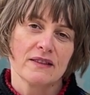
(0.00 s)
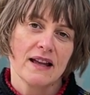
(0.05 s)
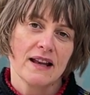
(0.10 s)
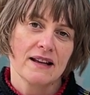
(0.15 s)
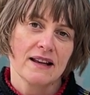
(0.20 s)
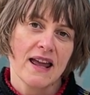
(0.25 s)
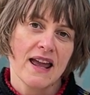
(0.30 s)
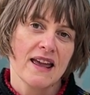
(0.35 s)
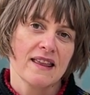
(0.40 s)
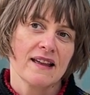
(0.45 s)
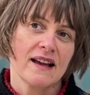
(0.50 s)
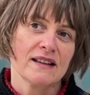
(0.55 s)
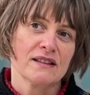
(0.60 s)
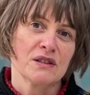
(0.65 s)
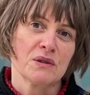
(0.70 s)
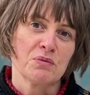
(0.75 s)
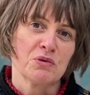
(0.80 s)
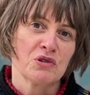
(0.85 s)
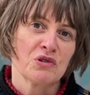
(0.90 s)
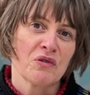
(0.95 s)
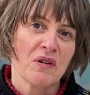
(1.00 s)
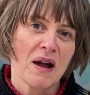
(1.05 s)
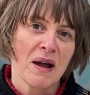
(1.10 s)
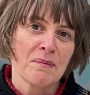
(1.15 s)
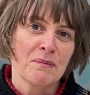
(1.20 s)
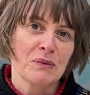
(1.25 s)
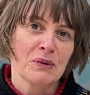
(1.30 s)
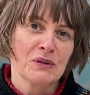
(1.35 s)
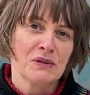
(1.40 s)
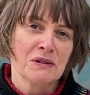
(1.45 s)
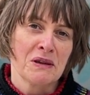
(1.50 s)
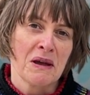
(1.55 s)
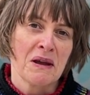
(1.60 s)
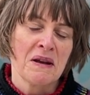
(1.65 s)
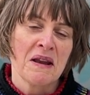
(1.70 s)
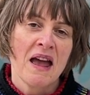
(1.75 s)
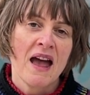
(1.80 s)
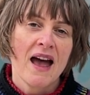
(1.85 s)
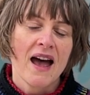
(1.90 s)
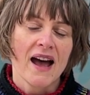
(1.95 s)
then hit that subscribe button
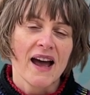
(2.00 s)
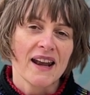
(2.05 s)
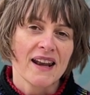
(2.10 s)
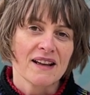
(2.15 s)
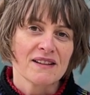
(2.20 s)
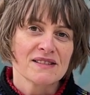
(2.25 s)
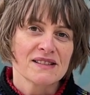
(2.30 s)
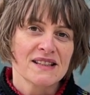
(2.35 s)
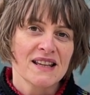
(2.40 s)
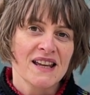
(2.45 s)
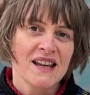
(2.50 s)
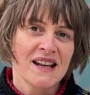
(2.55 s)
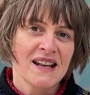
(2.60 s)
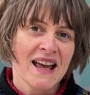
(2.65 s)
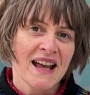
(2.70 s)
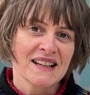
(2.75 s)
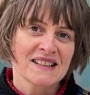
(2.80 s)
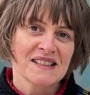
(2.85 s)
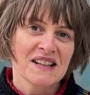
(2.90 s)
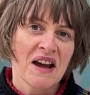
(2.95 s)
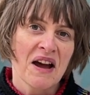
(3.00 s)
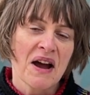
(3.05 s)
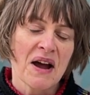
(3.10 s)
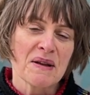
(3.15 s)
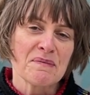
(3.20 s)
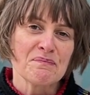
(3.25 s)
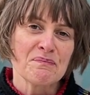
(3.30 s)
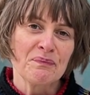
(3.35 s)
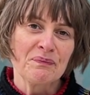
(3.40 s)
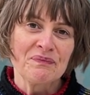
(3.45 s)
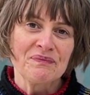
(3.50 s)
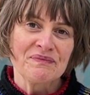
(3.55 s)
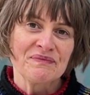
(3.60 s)
and I'll see you next time.